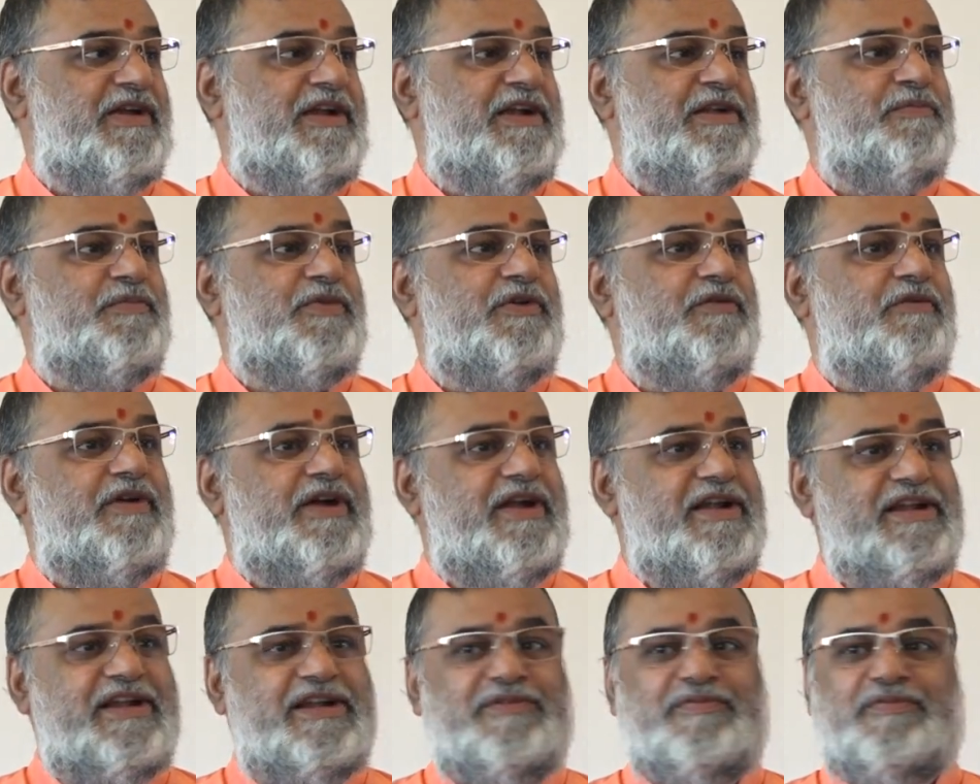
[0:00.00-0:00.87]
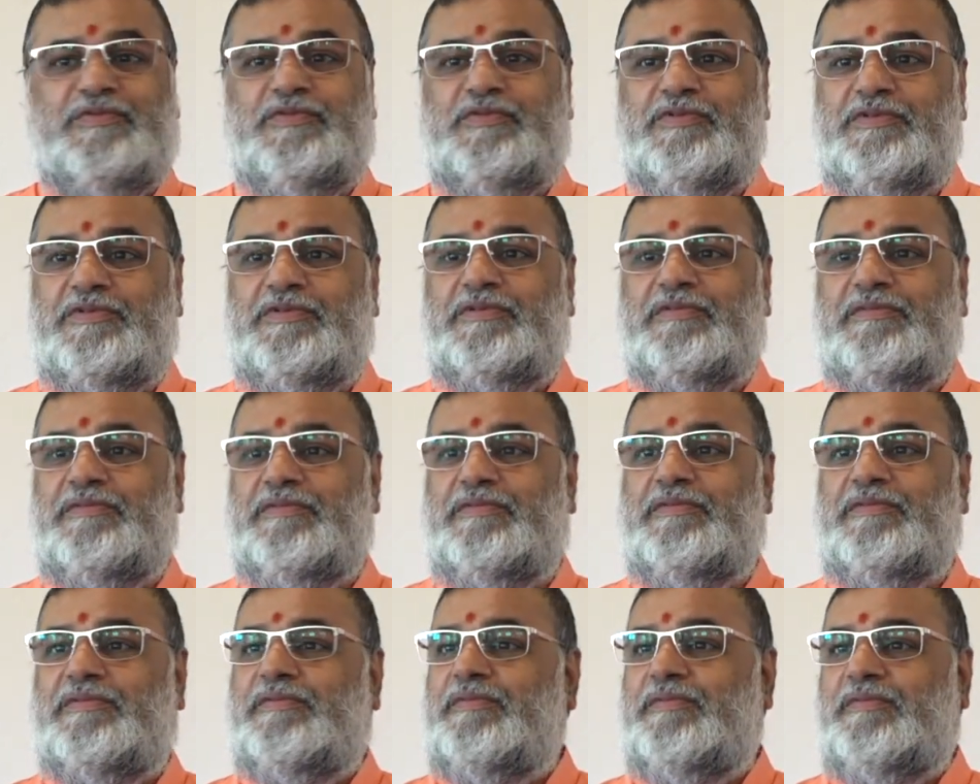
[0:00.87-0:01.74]
and provided food
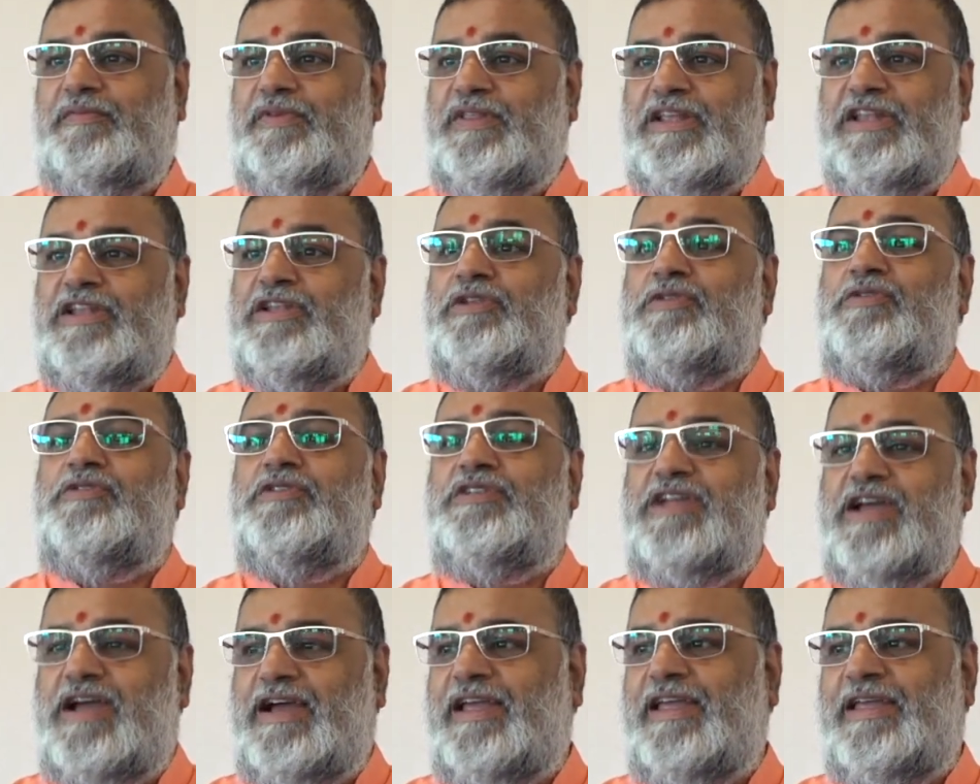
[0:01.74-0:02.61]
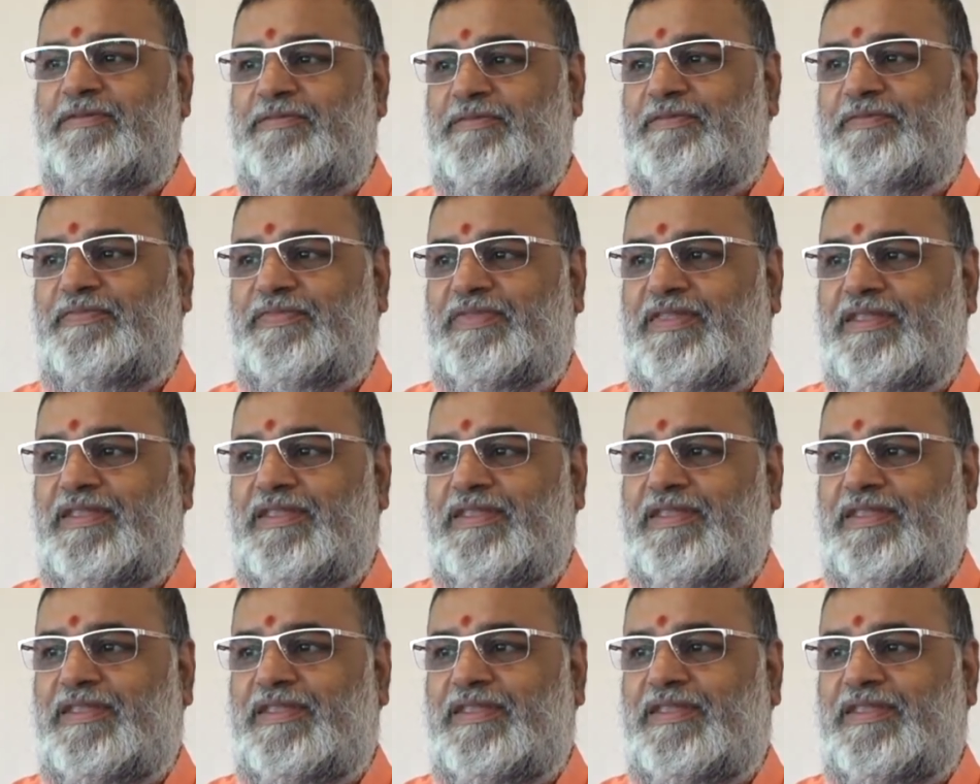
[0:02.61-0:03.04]
within no time,